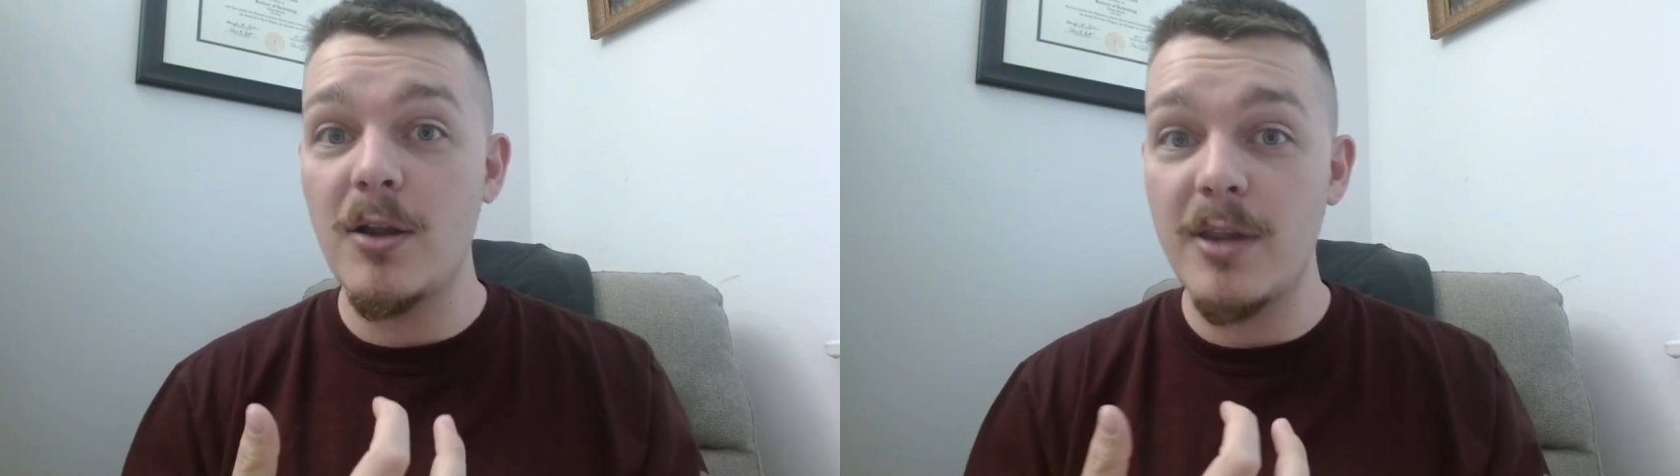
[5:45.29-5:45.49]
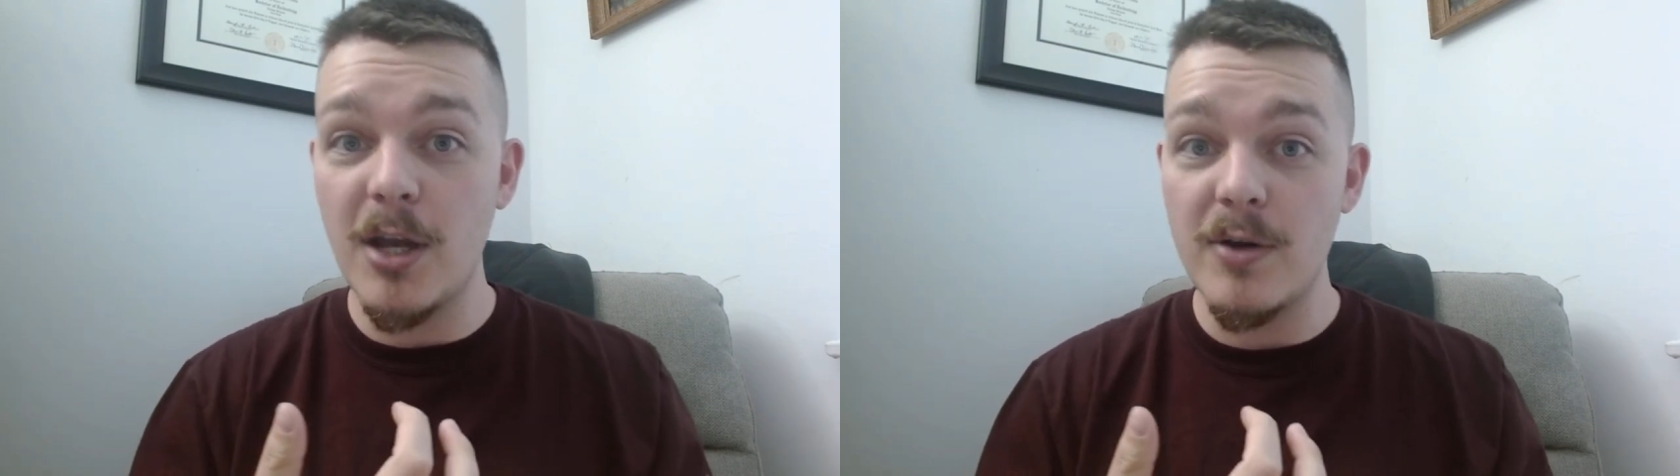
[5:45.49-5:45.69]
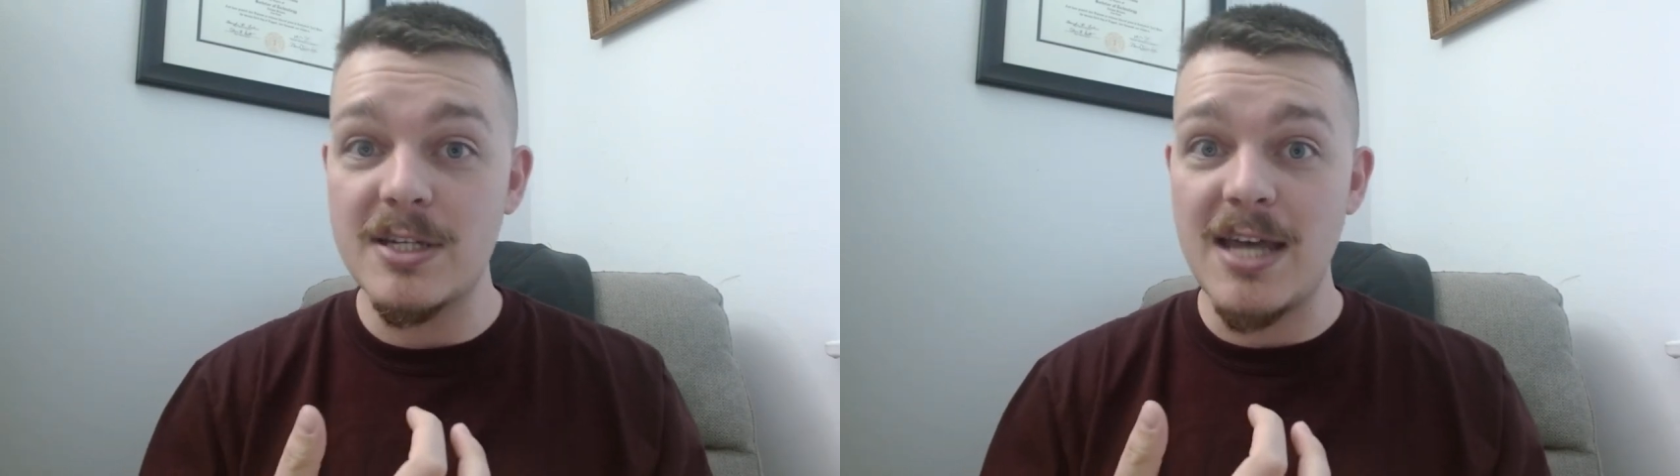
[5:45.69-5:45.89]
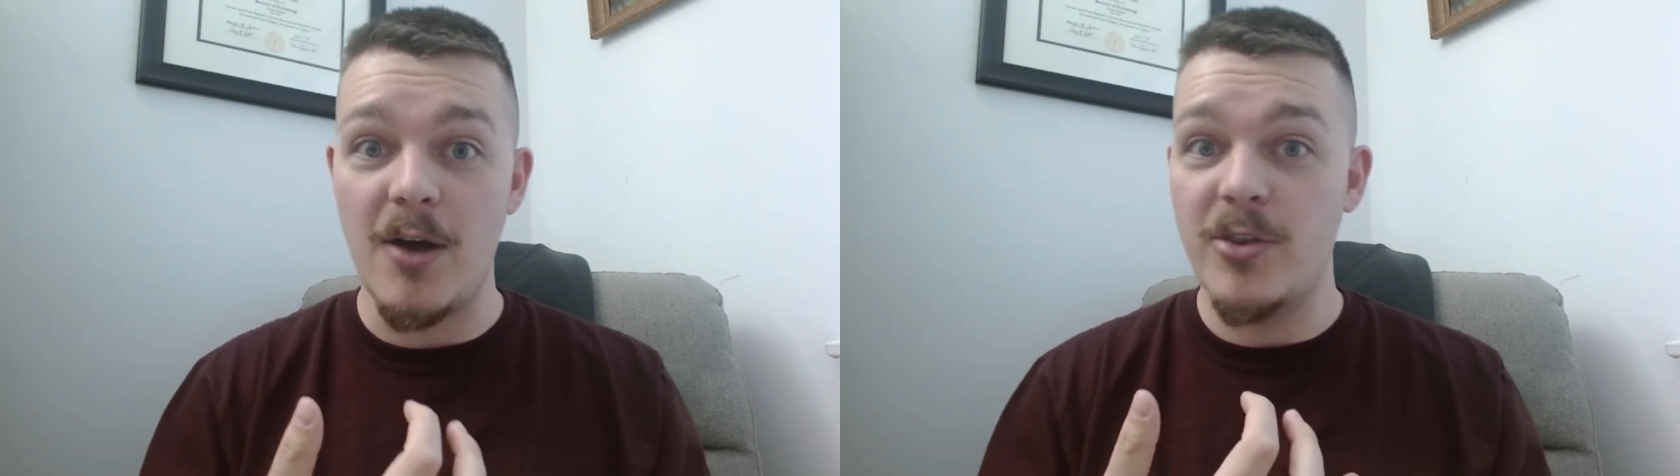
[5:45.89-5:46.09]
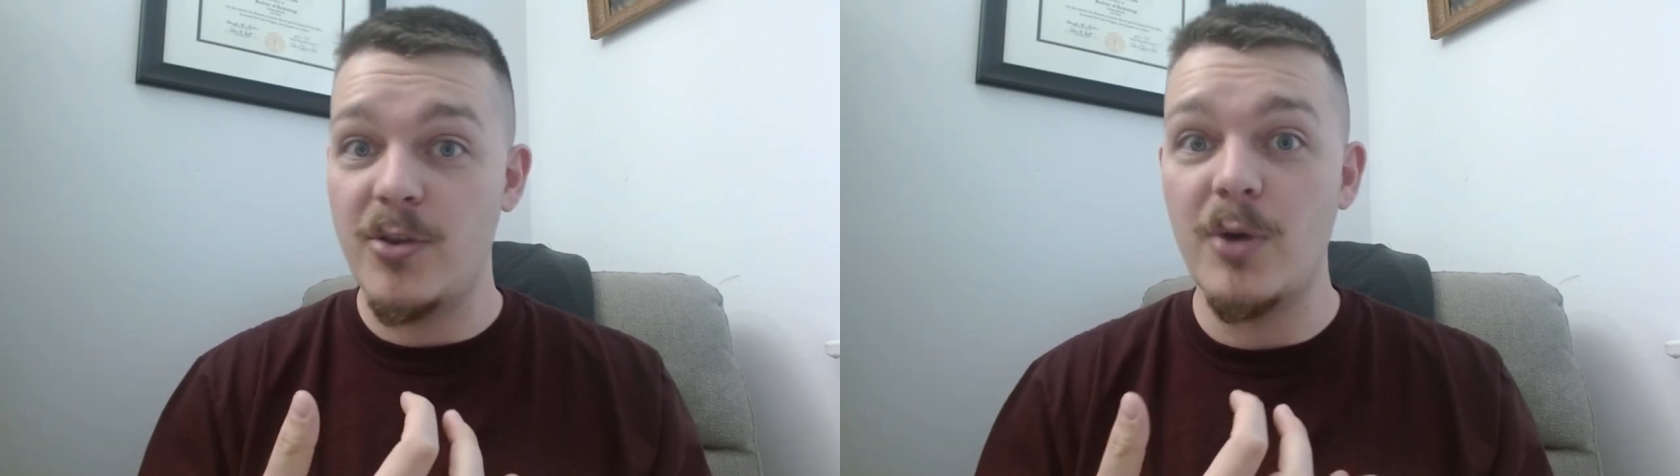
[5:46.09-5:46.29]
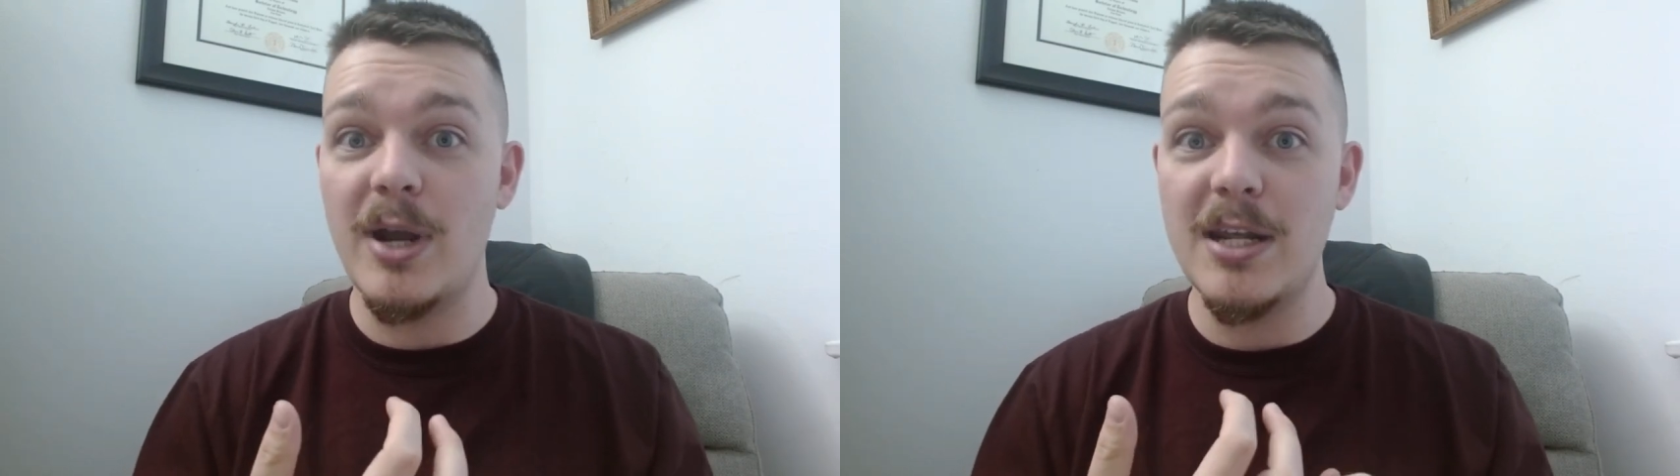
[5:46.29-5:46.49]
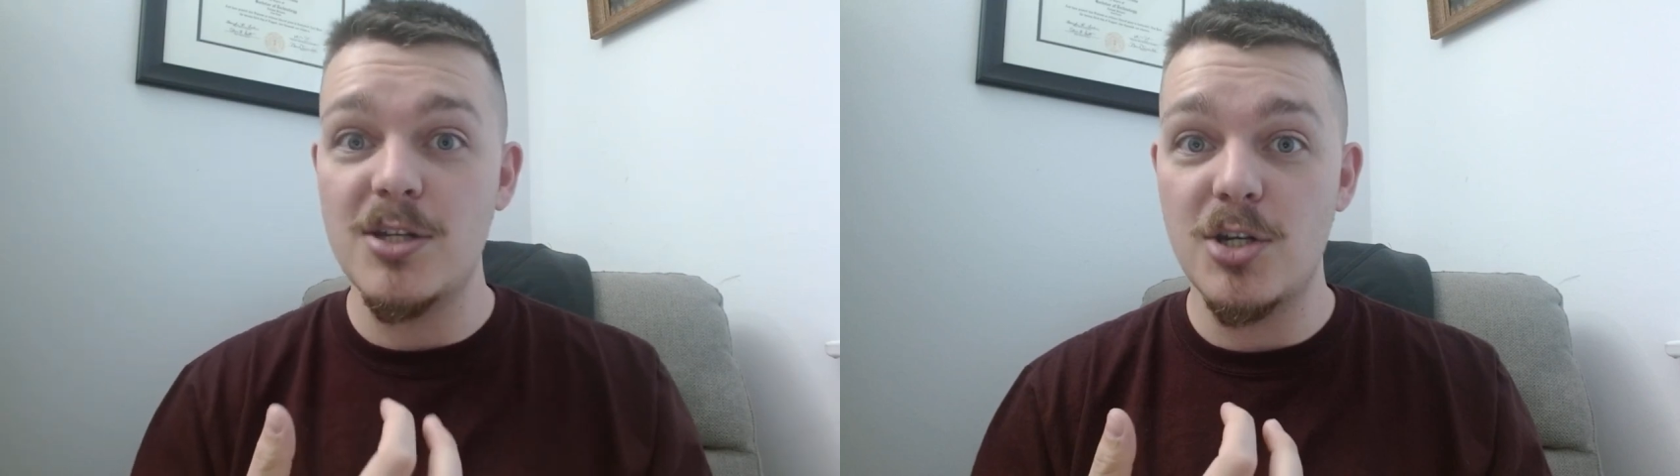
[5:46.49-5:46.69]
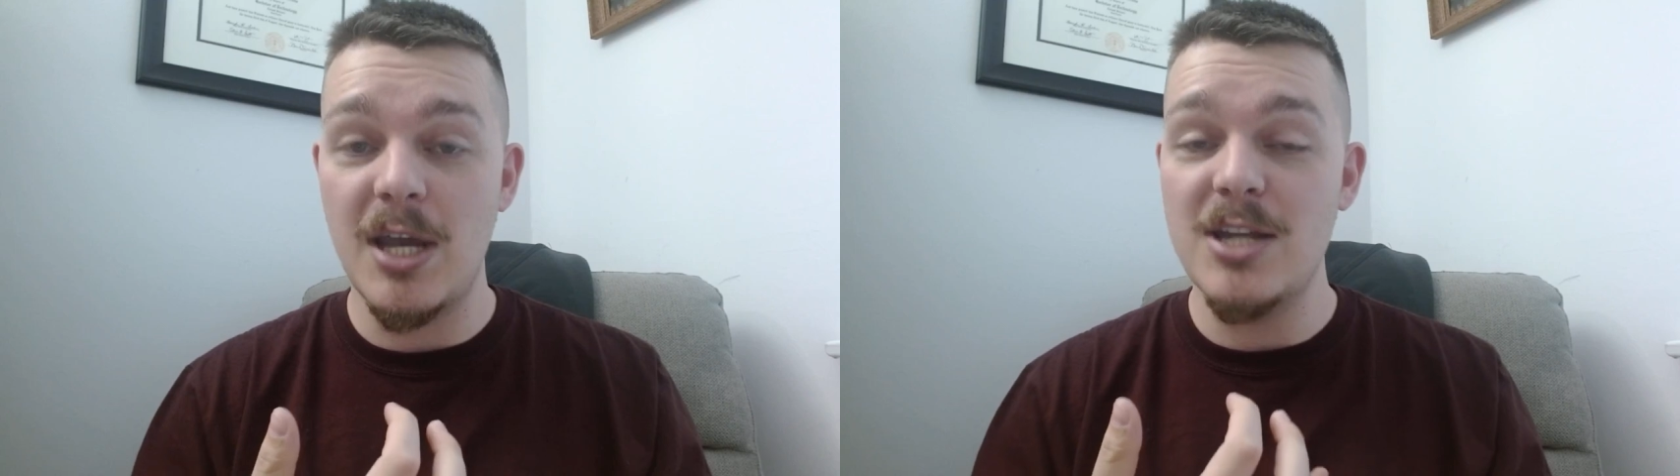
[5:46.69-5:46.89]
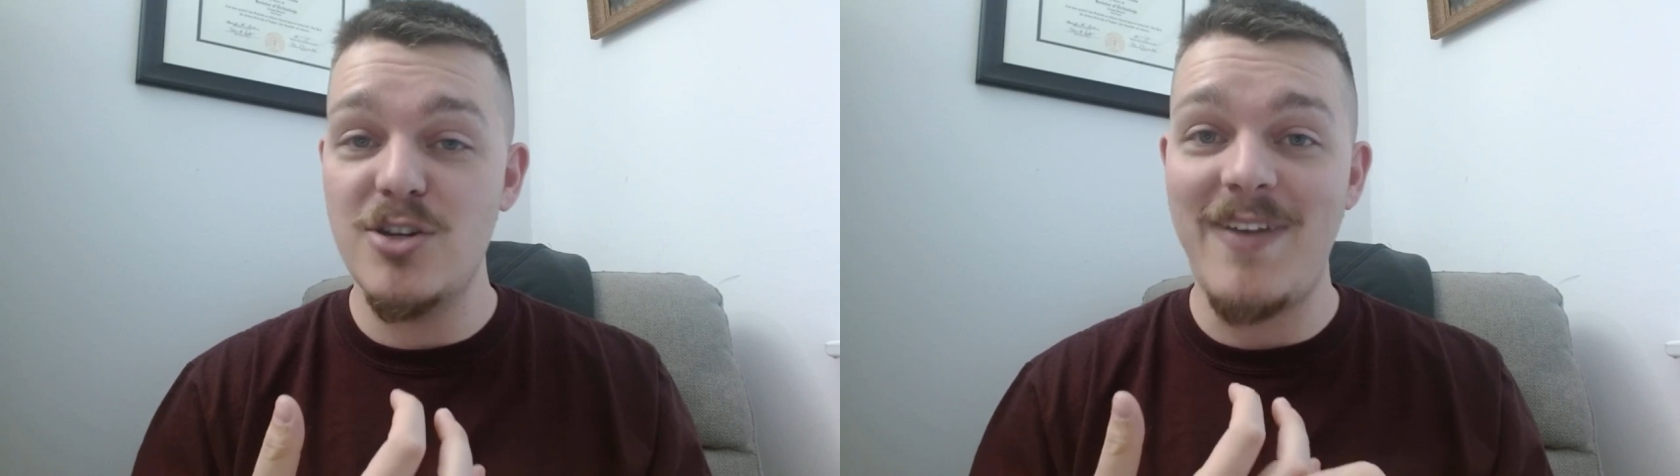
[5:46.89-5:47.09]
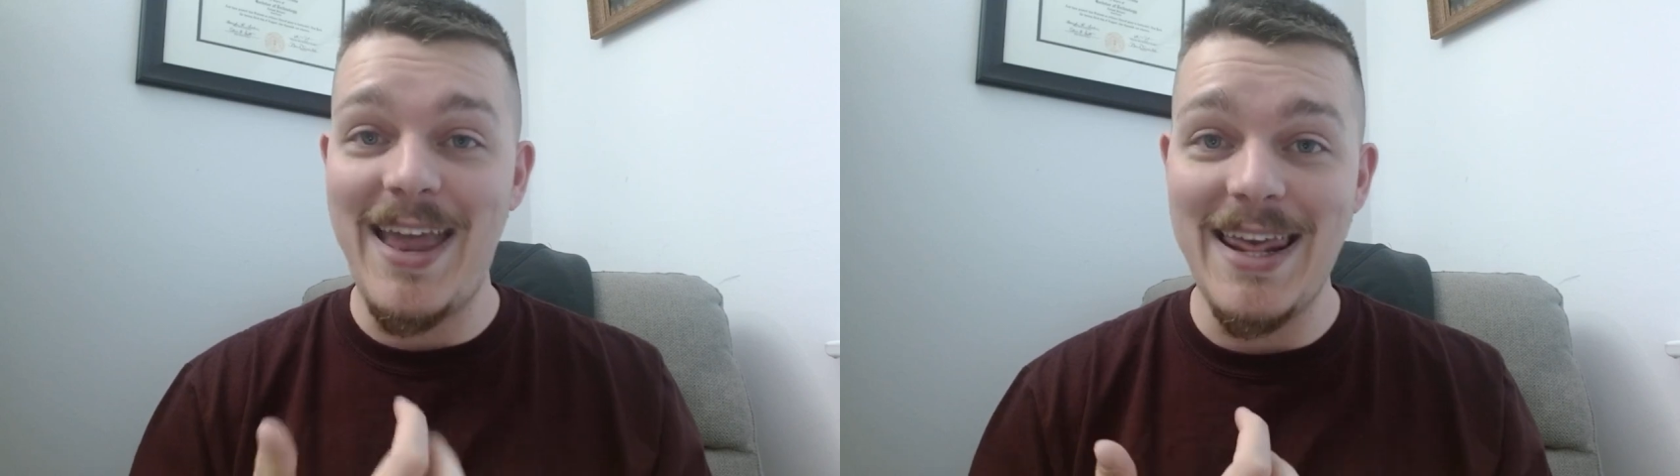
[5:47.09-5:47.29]
Or are they going south? What do I need to change,
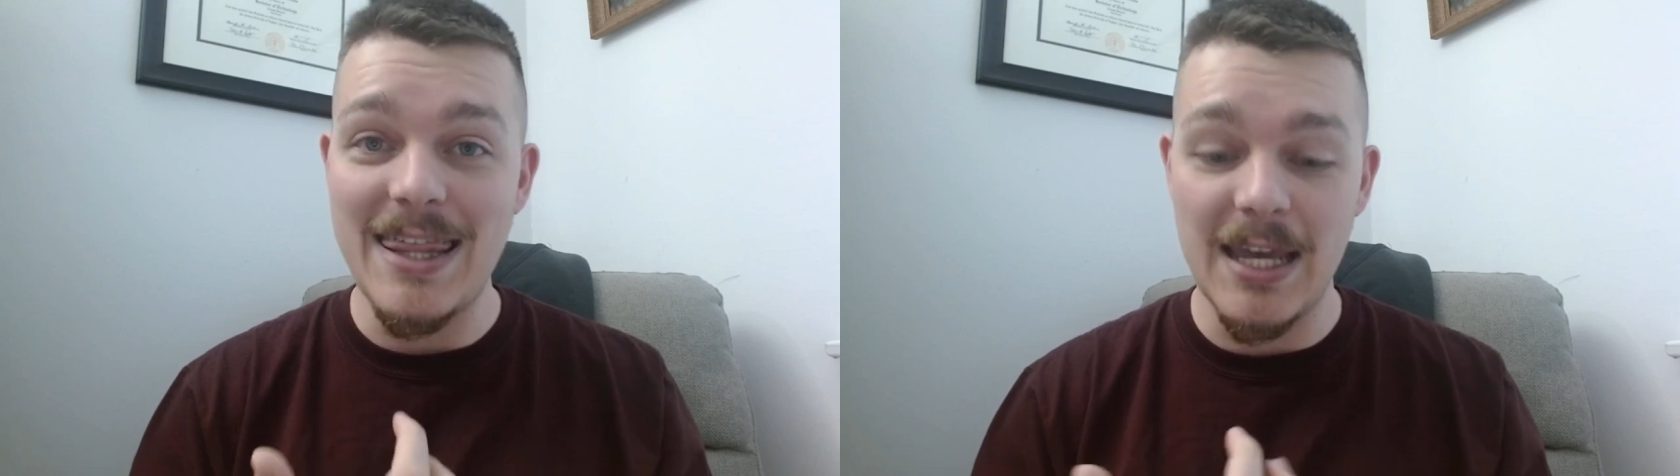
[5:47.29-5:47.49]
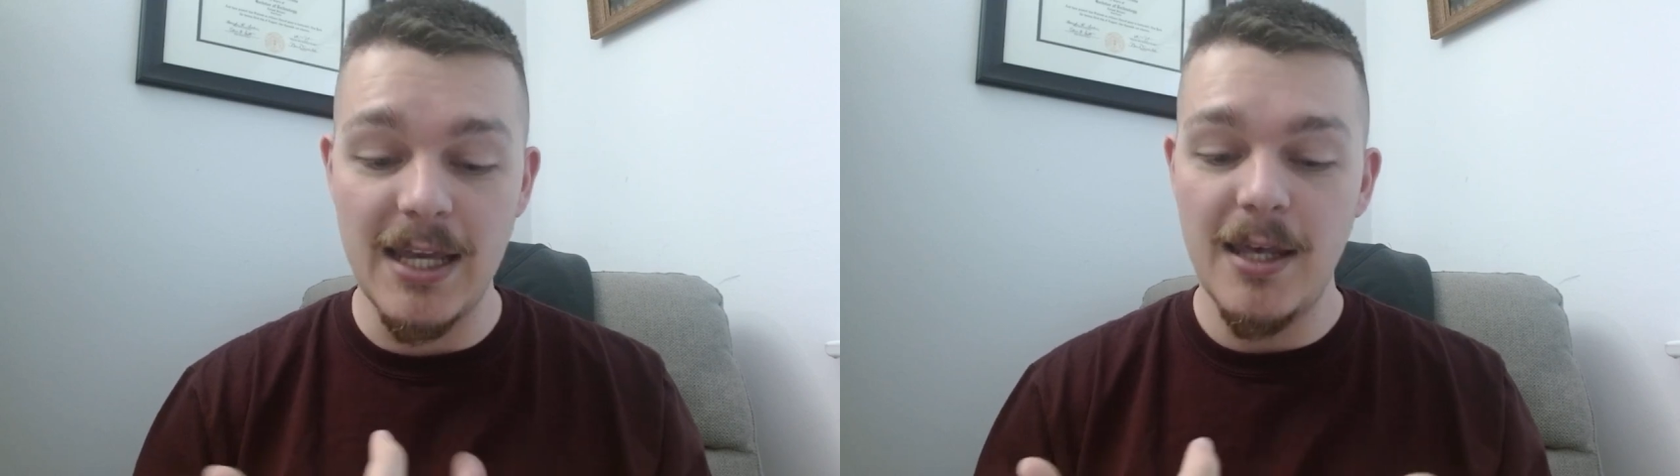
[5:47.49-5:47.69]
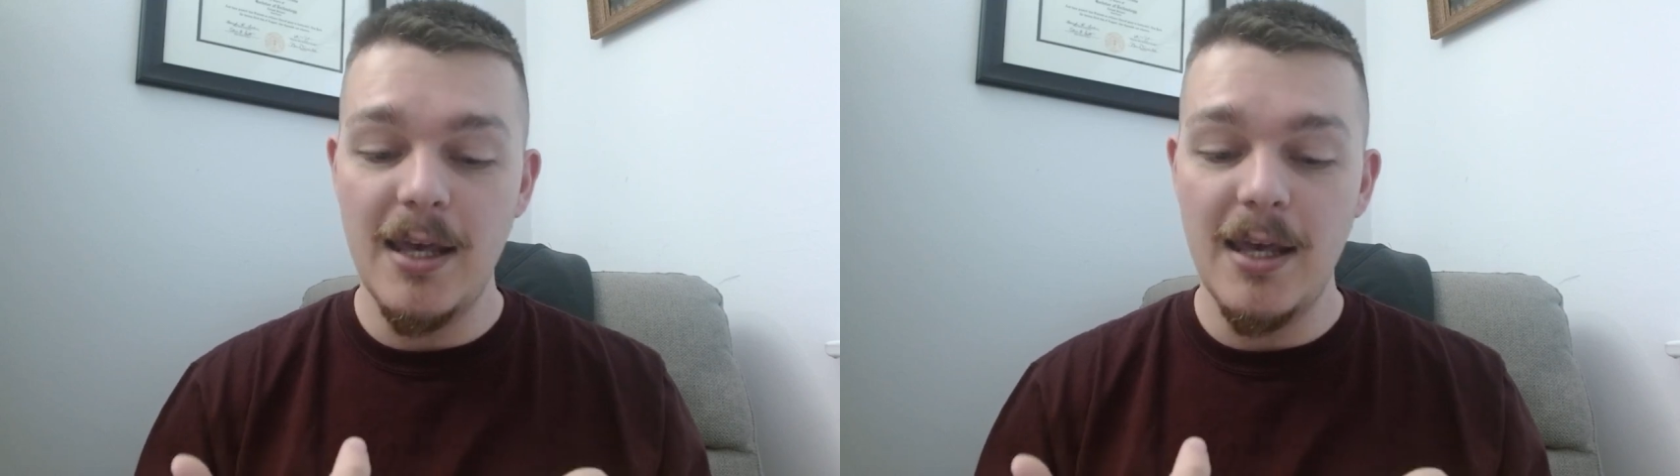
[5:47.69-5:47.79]
if anything?